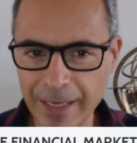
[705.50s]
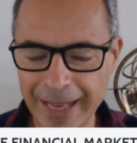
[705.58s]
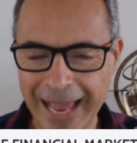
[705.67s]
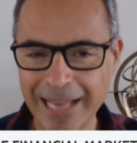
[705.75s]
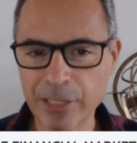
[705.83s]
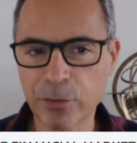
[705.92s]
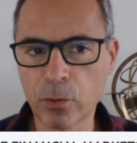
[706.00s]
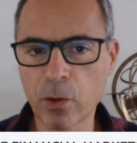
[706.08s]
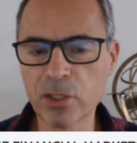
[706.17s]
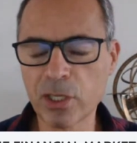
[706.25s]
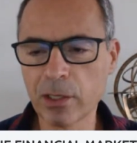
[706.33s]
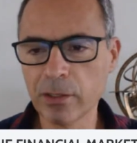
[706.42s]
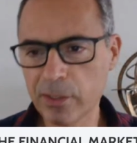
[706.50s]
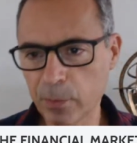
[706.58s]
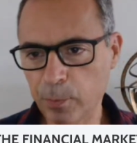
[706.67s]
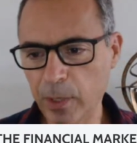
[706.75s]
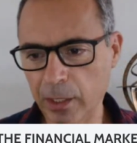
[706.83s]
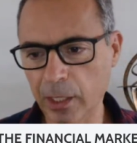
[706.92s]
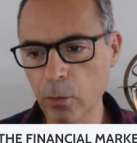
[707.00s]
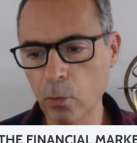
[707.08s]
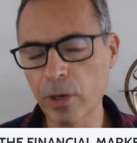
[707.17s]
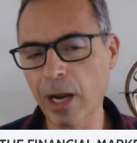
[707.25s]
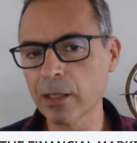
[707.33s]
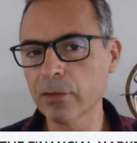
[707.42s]
Astrologically speaking,
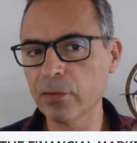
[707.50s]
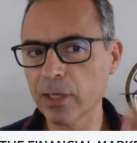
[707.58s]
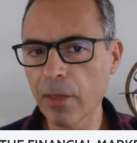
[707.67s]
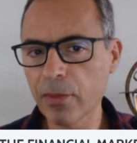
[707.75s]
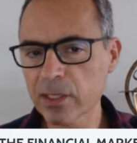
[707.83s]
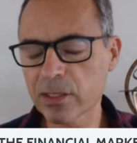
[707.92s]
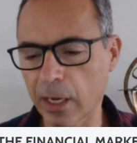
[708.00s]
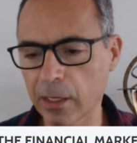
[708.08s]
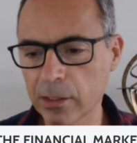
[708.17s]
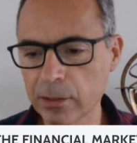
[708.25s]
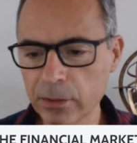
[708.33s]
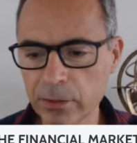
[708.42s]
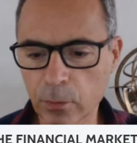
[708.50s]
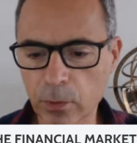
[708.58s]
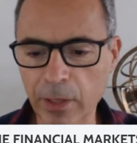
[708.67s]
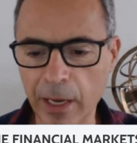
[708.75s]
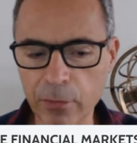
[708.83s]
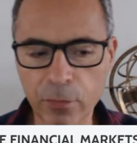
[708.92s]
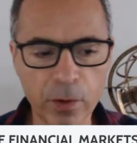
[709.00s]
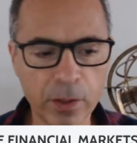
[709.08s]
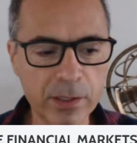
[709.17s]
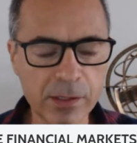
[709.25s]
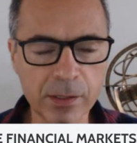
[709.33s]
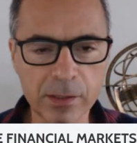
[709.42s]
we are living other cycles, like, for
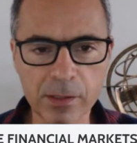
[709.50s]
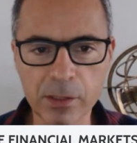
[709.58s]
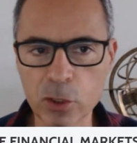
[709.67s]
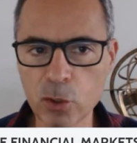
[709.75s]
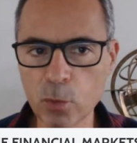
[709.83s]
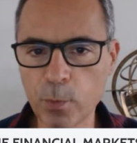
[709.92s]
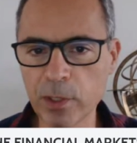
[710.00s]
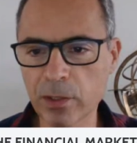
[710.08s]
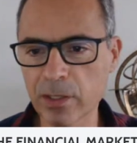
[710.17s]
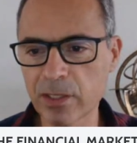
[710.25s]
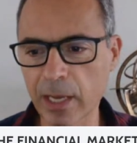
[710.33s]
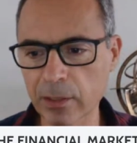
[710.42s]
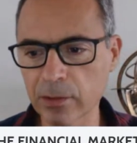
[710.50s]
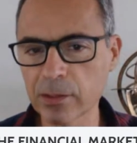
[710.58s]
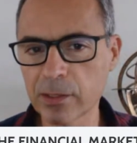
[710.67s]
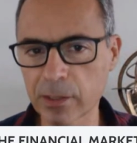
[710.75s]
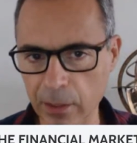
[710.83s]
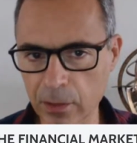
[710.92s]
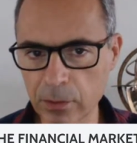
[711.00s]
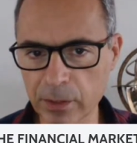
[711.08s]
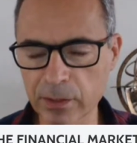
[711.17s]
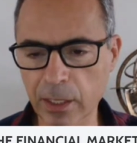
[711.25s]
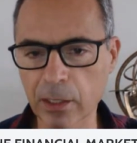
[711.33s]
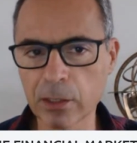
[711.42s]
instance, the Jupiter-Saturn cycle, a
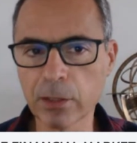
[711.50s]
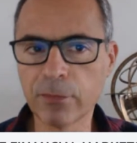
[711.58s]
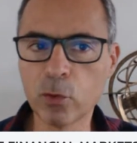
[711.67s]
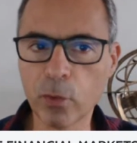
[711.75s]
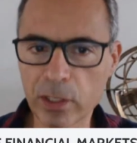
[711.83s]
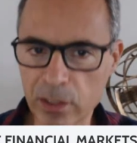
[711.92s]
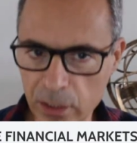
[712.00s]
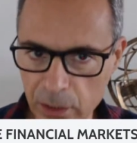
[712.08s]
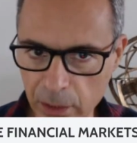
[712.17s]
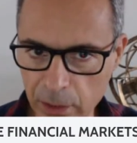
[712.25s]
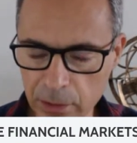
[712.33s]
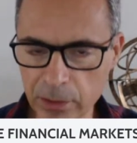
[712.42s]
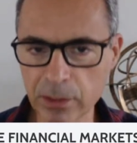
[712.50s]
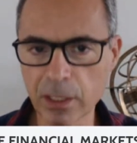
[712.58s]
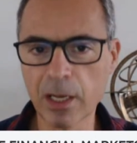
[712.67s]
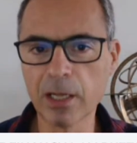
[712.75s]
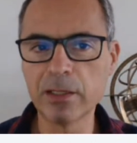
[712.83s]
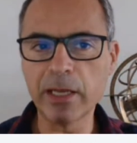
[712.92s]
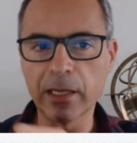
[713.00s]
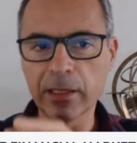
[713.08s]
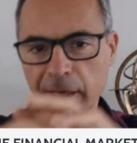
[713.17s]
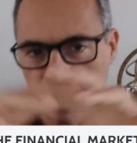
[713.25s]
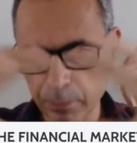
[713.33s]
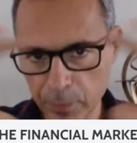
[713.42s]
cycle of 20 years that
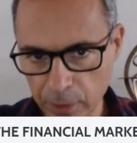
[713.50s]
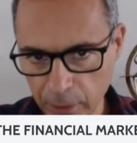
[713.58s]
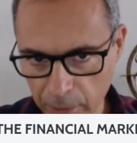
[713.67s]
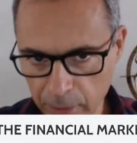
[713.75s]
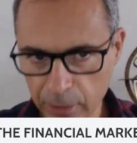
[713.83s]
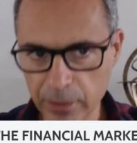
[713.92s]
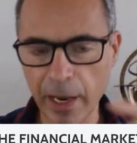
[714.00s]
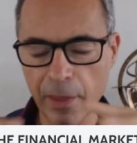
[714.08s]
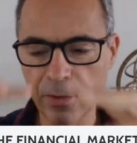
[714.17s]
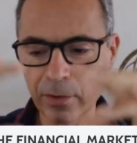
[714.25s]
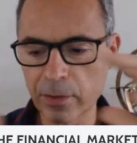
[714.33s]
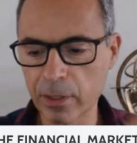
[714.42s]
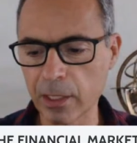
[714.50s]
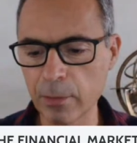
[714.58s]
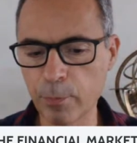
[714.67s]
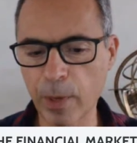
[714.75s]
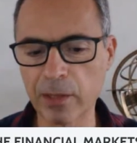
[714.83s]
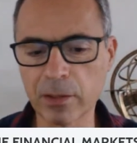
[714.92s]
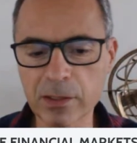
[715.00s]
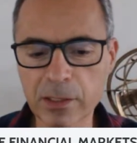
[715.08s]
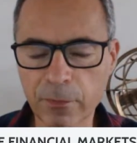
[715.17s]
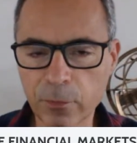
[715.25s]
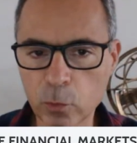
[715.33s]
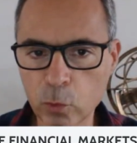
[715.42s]
can be gathered in patterns
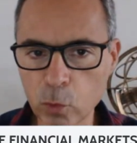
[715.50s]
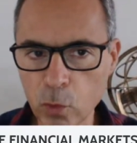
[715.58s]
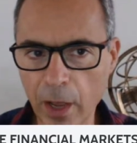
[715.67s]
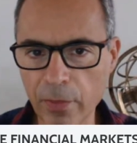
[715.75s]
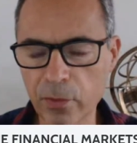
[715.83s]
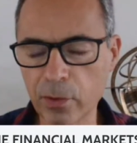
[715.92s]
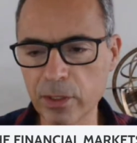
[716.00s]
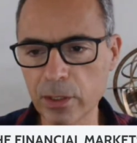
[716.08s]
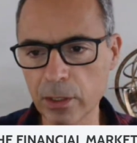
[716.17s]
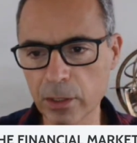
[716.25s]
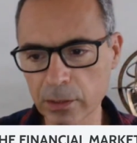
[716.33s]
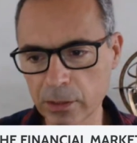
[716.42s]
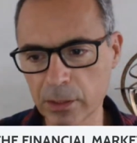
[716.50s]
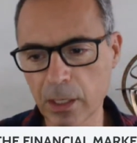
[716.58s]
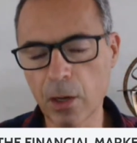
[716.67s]
of 200 years,